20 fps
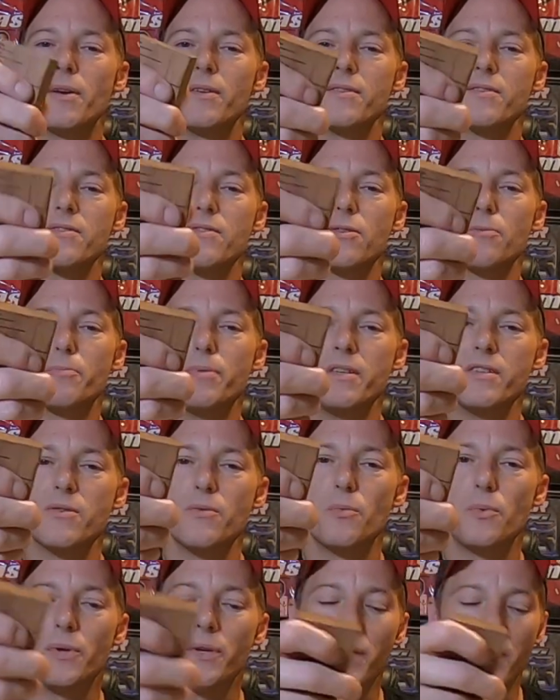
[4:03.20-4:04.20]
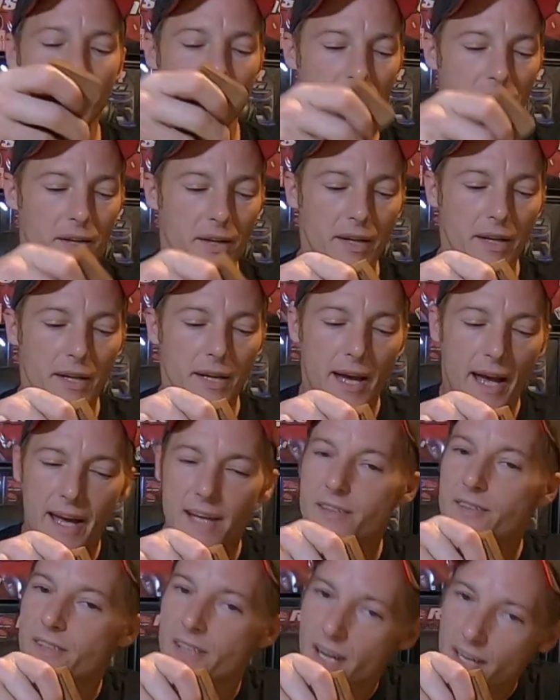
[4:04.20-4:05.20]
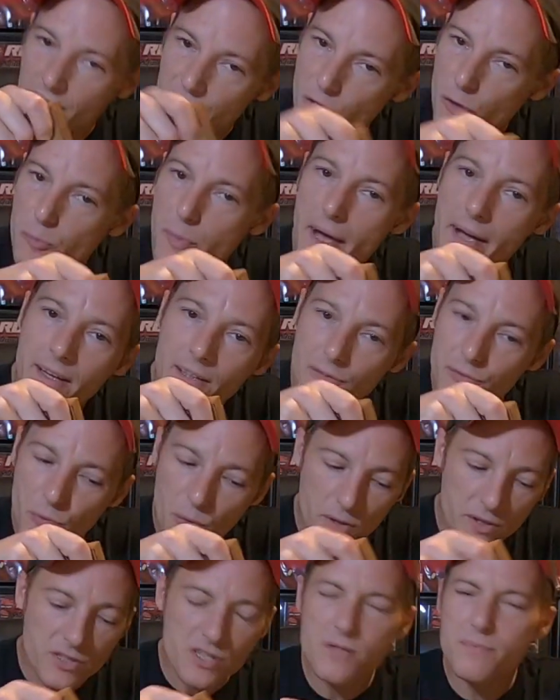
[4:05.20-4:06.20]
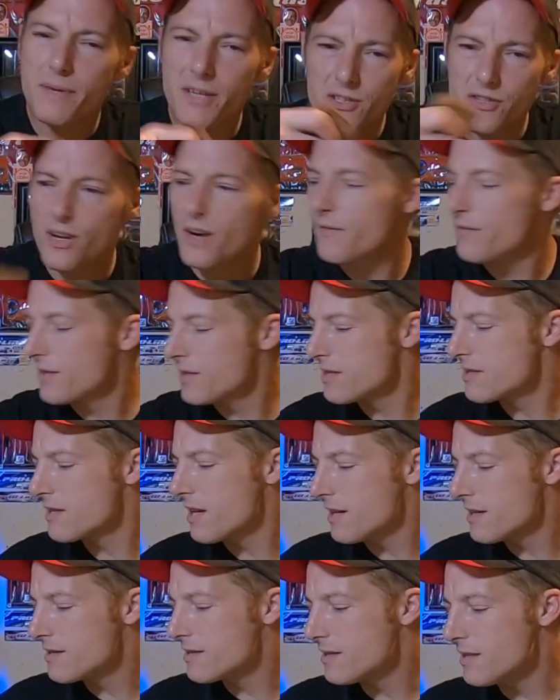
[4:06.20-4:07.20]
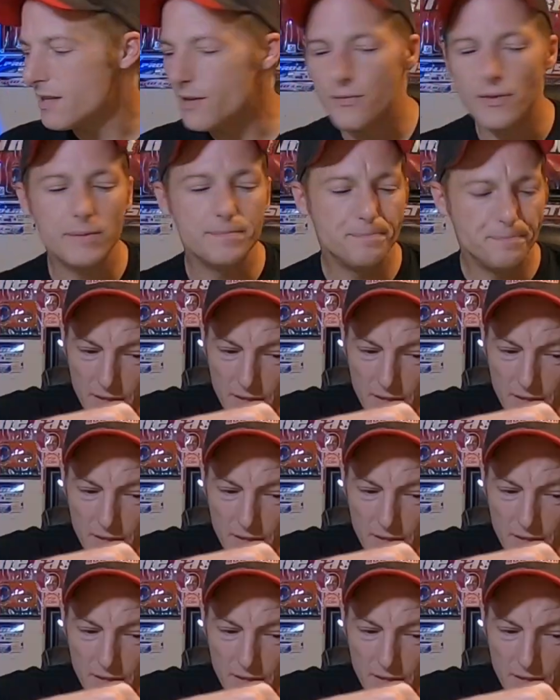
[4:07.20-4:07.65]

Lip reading: on this little piece of wood here and kind of go back and forth. Just make sure everything's nice and even.